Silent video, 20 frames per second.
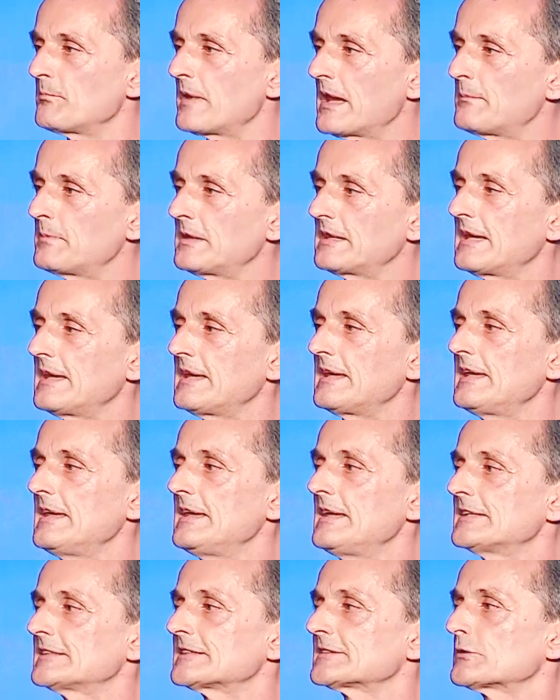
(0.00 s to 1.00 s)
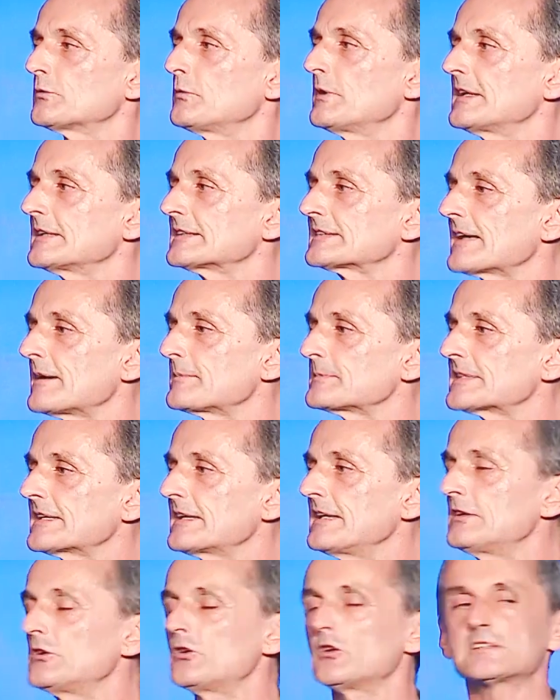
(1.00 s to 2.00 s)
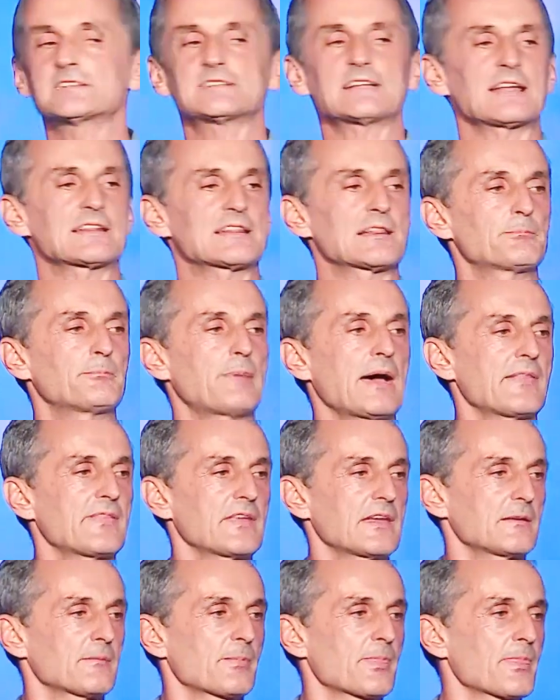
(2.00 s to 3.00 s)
Maybe the E is doing something in your subtle body.